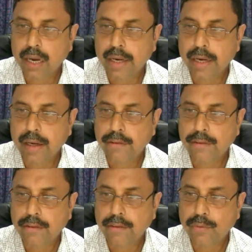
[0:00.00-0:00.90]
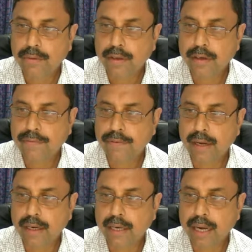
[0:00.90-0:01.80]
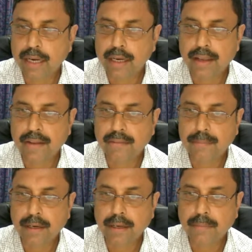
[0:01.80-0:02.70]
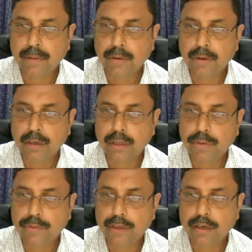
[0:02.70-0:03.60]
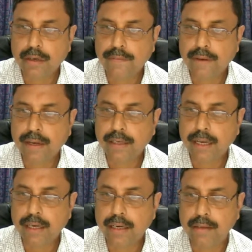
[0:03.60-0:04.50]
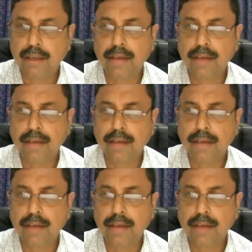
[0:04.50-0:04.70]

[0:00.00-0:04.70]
kinetics is user defined. Kindly explain about user defined kinetics.